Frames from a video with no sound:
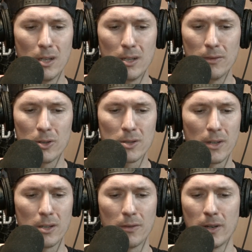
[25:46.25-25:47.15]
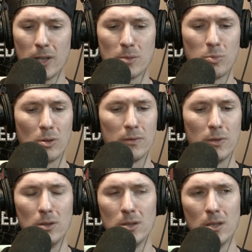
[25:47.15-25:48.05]
to diversify your financial
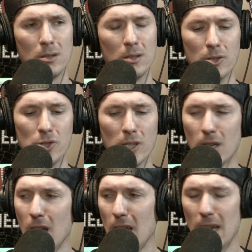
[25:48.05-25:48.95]
portfolio, dude, legit.